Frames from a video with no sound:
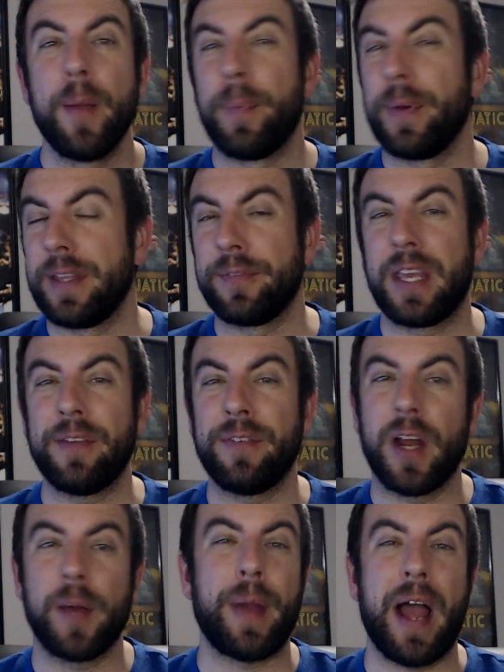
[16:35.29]
but they've given
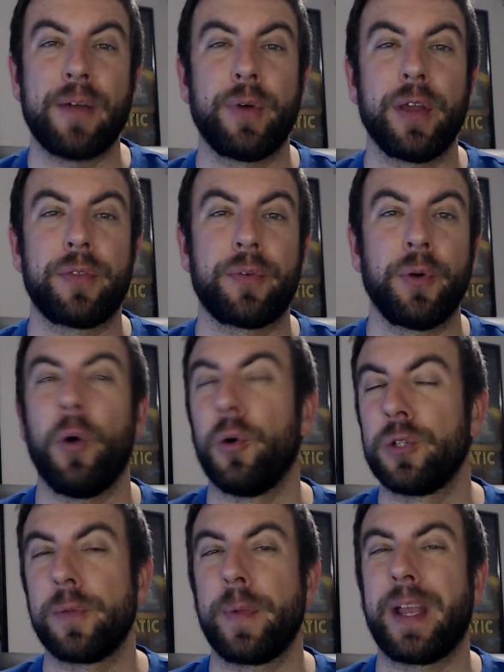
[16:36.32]
up halfway through
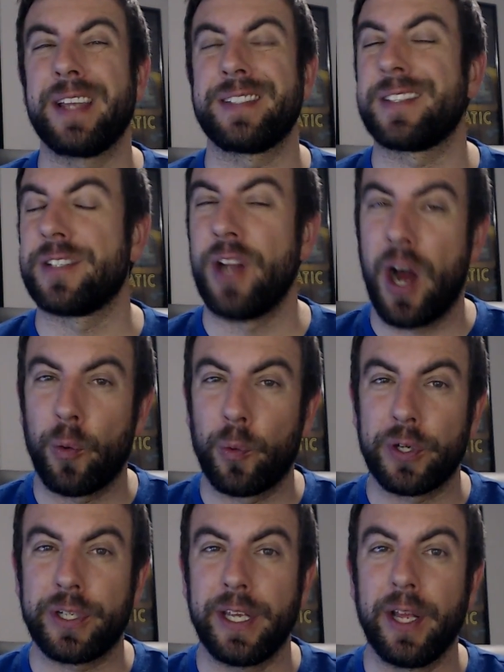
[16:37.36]
only because it's not
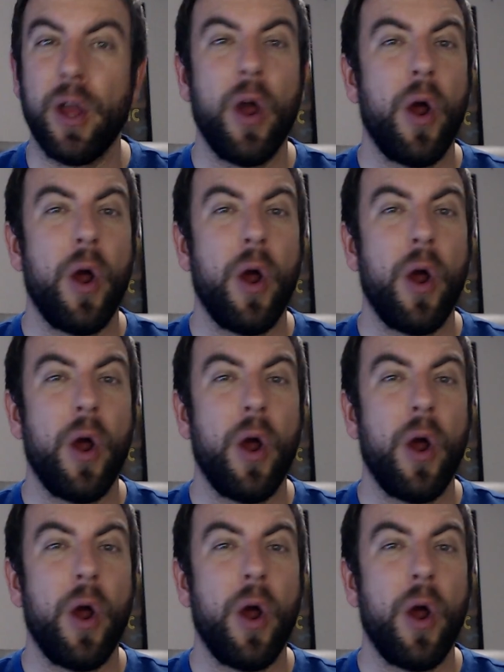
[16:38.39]
working